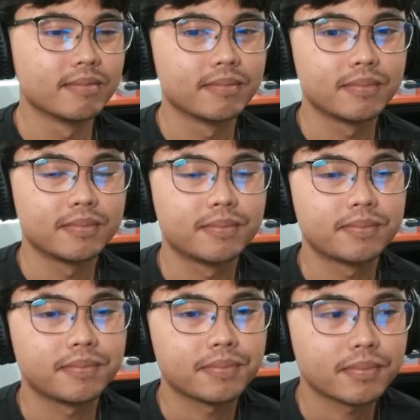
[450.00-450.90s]

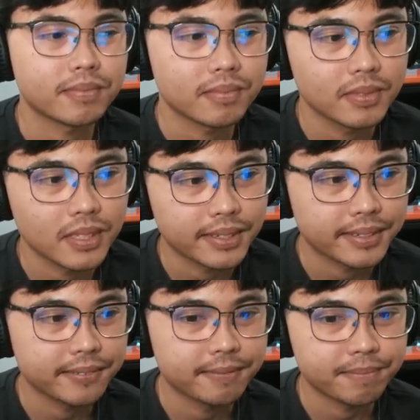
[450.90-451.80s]

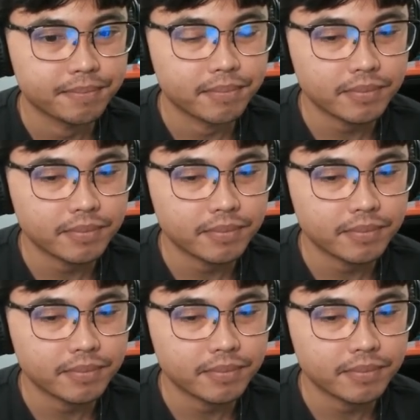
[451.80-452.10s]
Nothing is said.